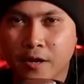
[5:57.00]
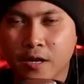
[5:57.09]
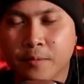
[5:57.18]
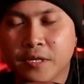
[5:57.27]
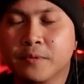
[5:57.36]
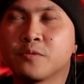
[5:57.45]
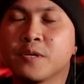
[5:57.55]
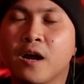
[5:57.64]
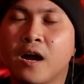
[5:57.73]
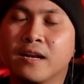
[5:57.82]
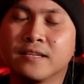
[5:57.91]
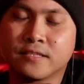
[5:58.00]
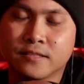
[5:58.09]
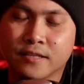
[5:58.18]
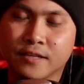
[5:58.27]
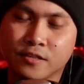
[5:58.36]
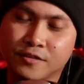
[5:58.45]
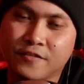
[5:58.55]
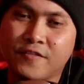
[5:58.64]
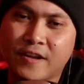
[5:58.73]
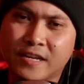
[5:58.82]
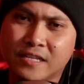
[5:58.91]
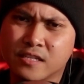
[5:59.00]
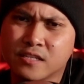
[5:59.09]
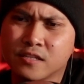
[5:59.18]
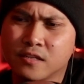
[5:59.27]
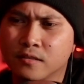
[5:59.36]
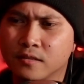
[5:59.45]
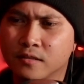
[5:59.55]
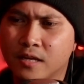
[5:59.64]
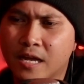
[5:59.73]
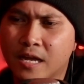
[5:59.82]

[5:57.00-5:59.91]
I mean, to be honest, in your defense, I